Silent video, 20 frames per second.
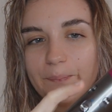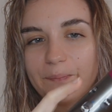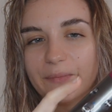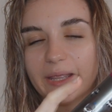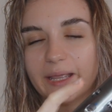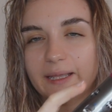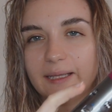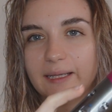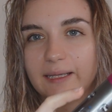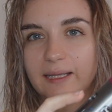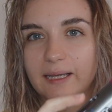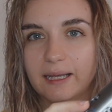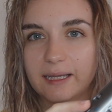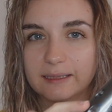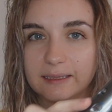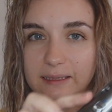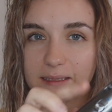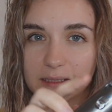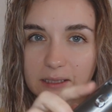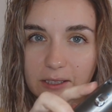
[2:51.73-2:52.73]
And it
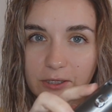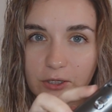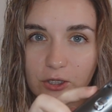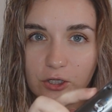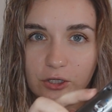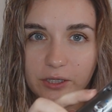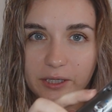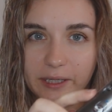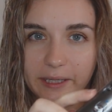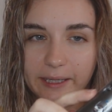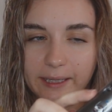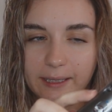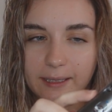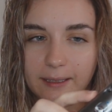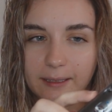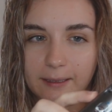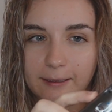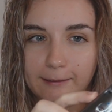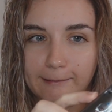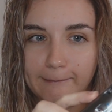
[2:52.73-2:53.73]
has 3
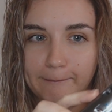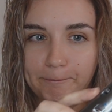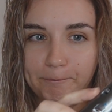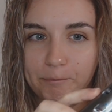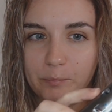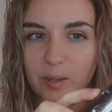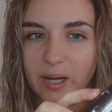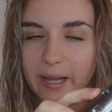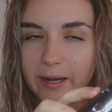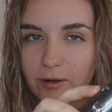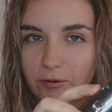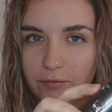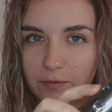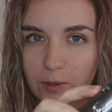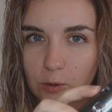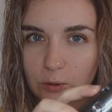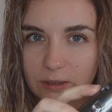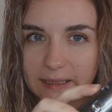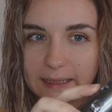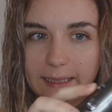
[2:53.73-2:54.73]

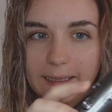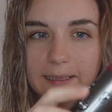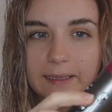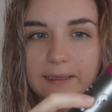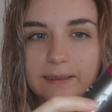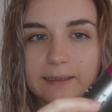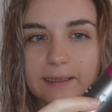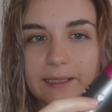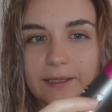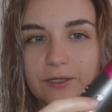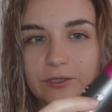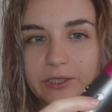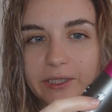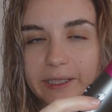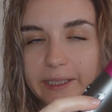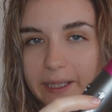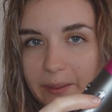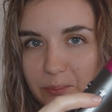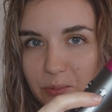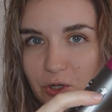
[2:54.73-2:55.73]
airflow settings and
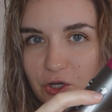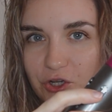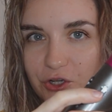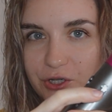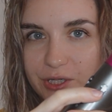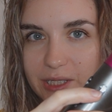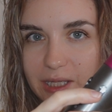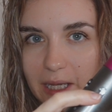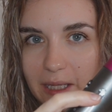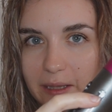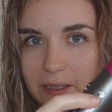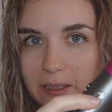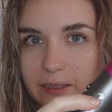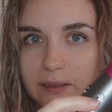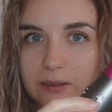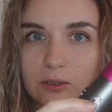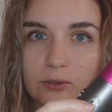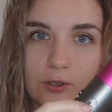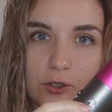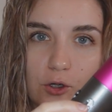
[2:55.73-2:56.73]
3 temperature
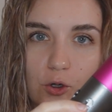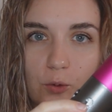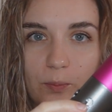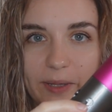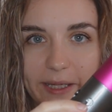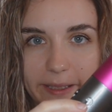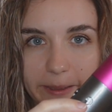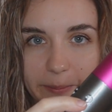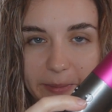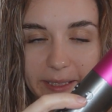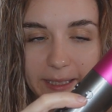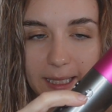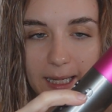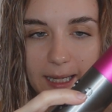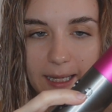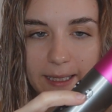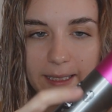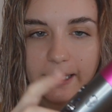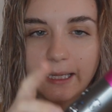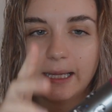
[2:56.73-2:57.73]
settings, low, medium and
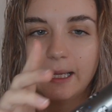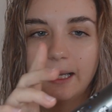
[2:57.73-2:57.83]
high.